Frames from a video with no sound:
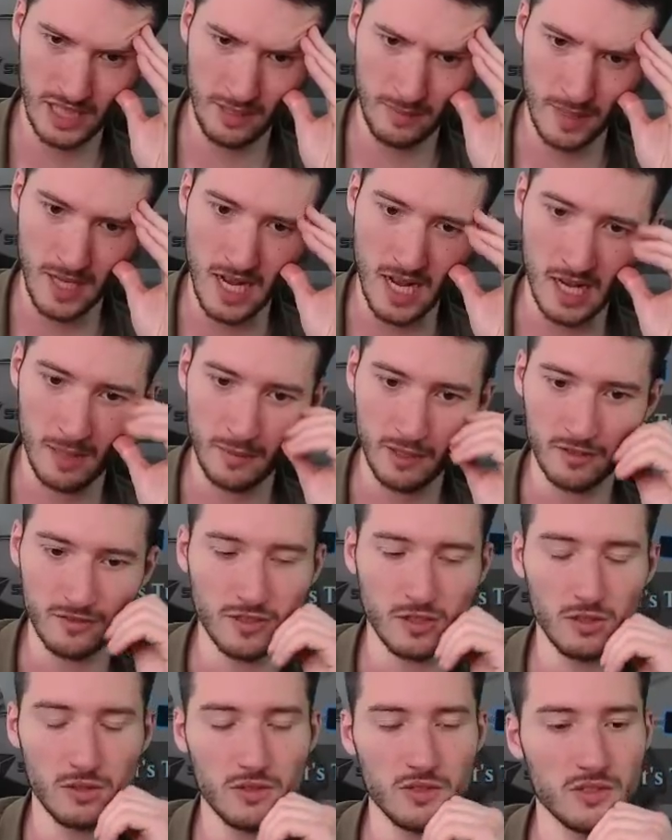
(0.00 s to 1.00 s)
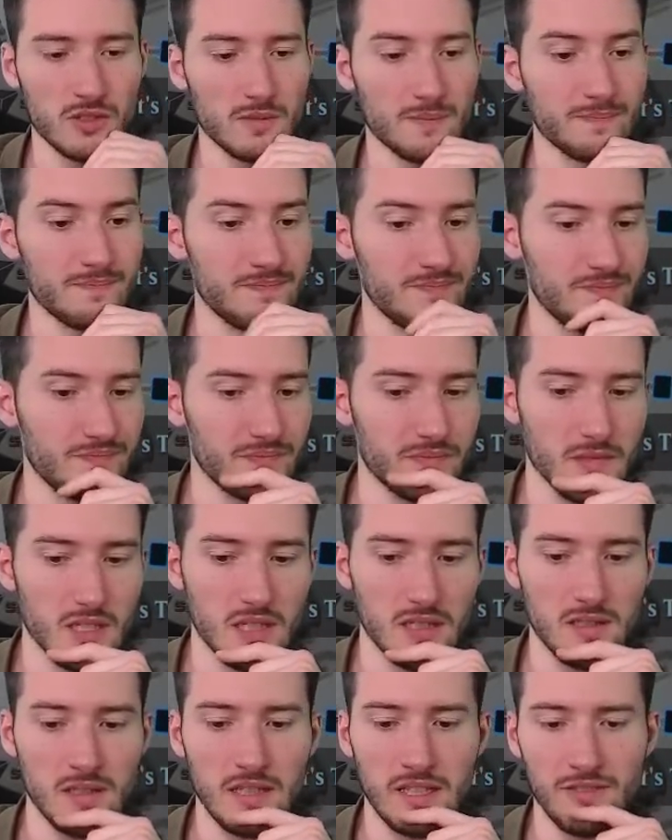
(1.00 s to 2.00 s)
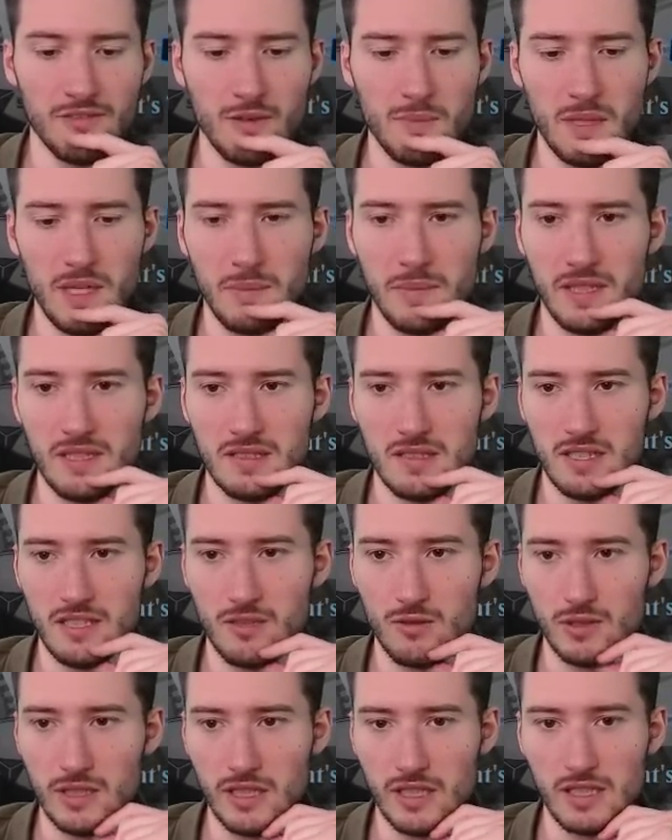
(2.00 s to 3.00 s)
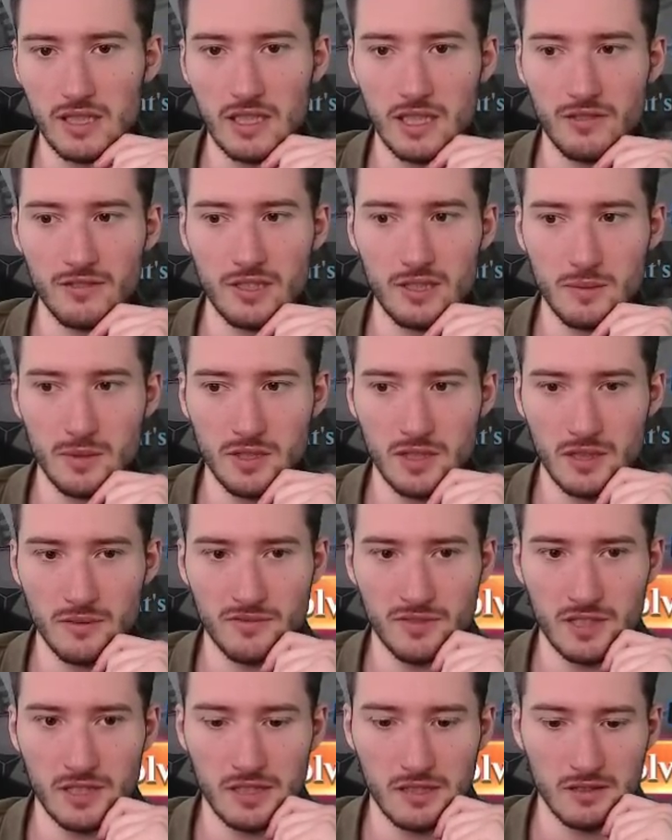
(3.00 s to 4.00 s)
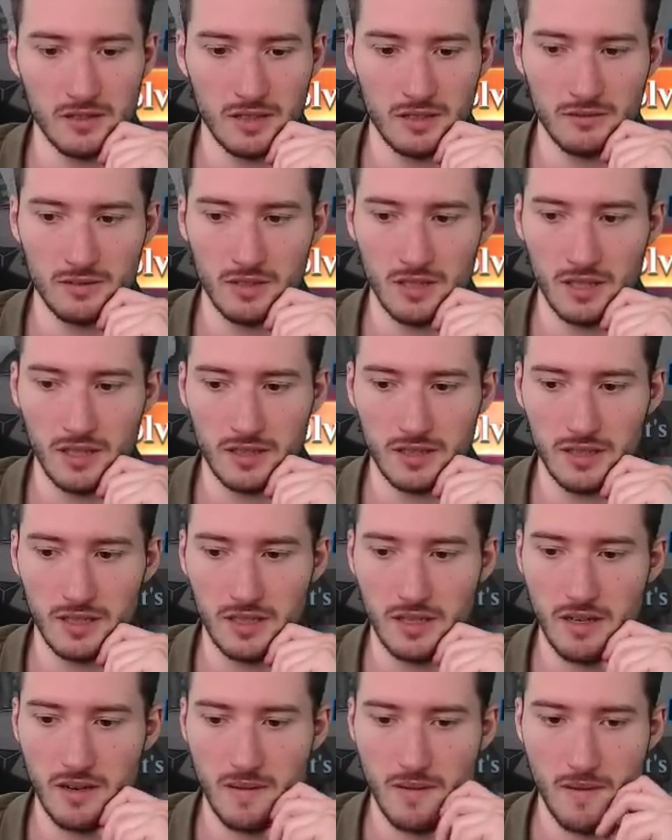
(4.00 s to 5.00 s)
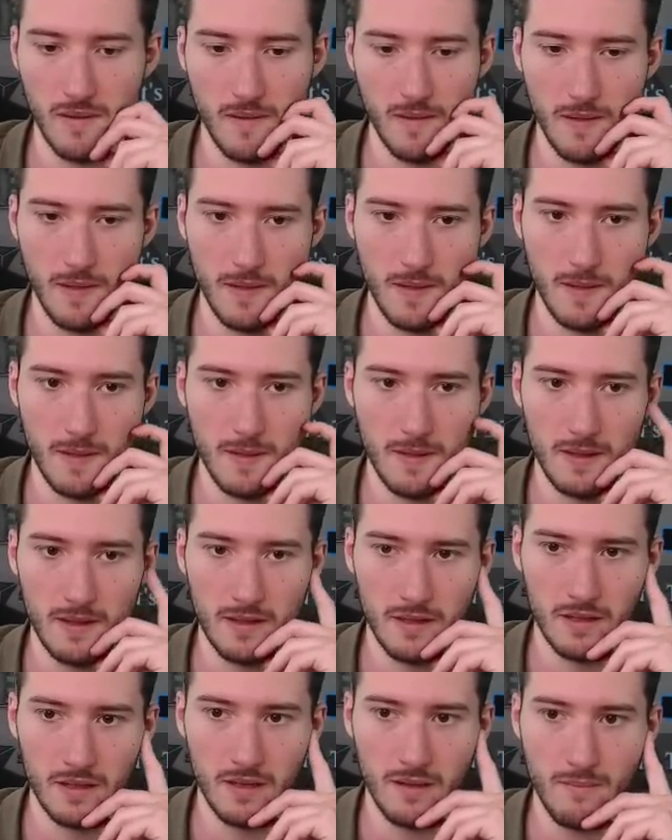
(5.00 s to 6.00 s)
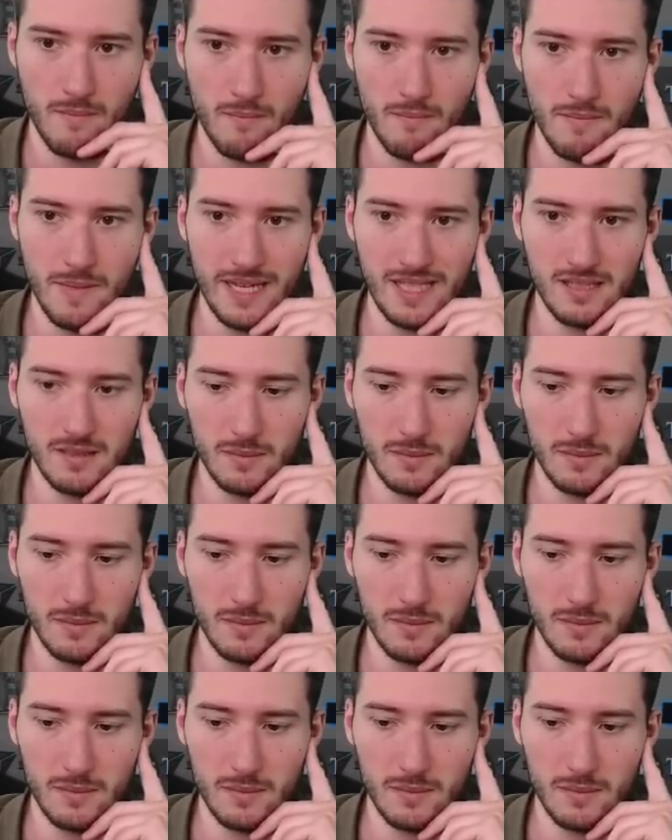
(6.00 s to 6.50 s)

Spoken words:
my army of tokens. Like if I play Beza, they go deadly cover up or something. I wouldn't like that. Mason